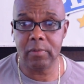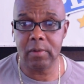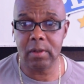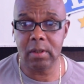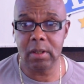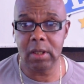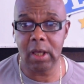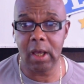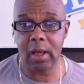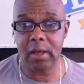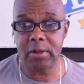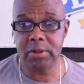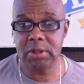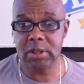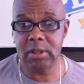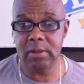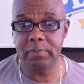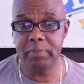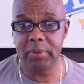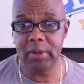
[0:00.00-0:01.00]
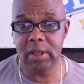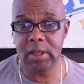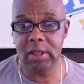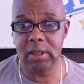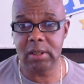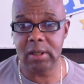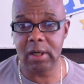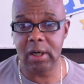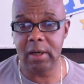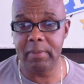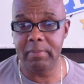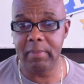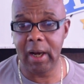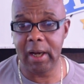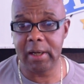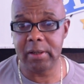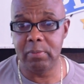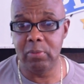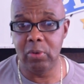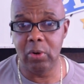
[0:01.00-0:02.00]
Yeah, she beat
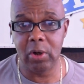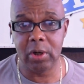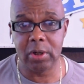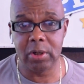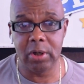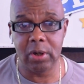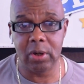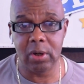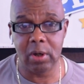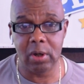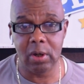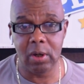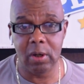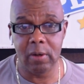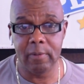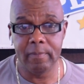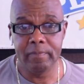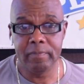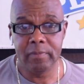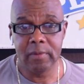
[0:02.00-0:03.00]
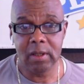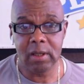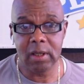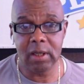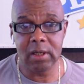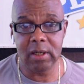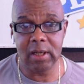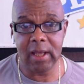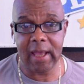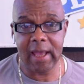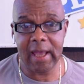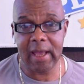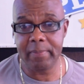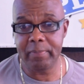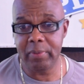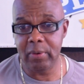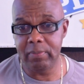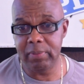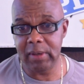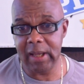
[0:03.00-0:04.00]
Monomore Girl in the
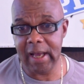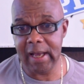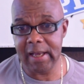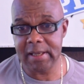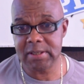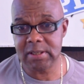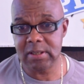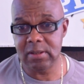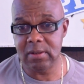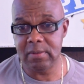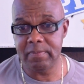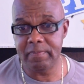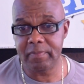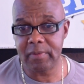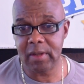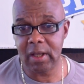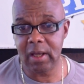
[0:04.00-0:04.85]
Apple Blossom.